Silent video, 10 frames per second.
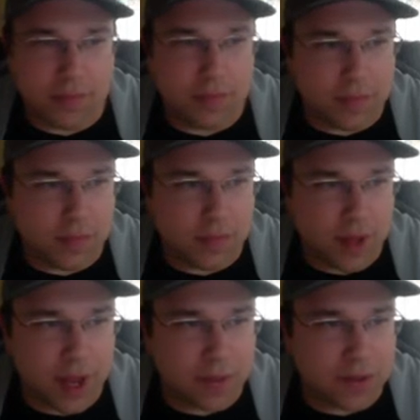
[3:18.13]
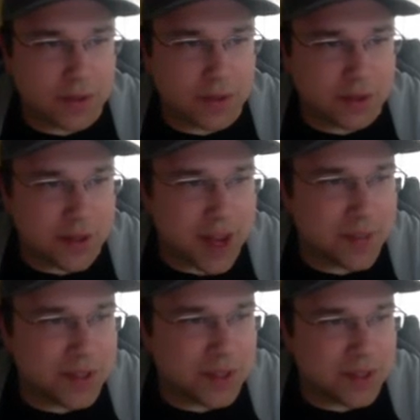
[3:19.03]
Absolutely. Yeah.
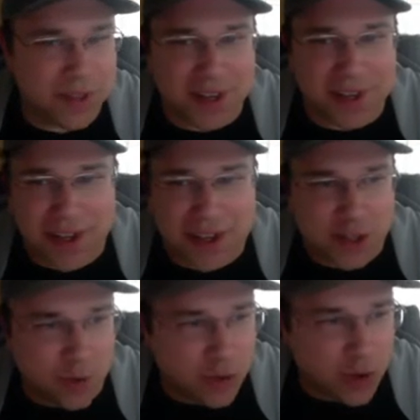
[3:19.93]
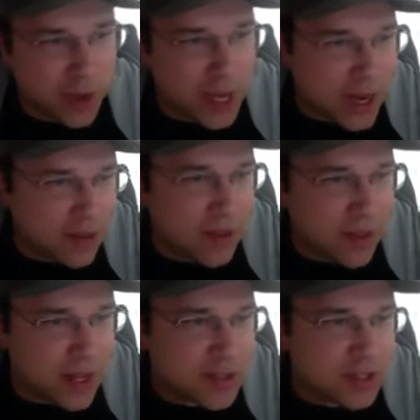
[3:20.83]
So before we get into
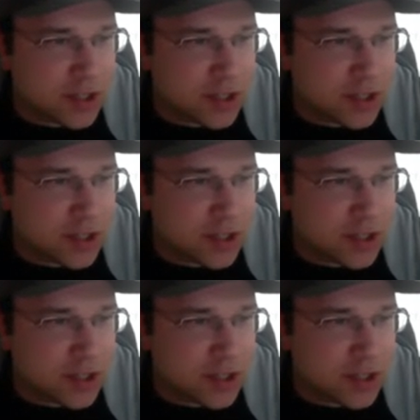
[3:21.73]
this,